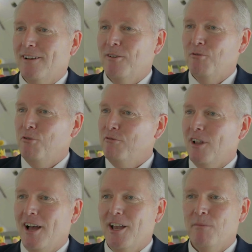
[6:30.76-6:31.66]
we'll
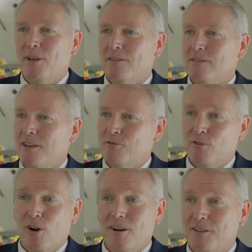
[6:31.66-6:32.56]
fly them as
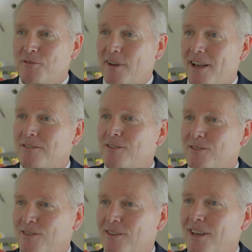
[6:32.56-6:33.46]
far and as fast
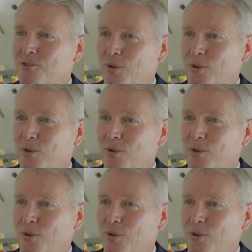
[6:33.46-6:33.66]
as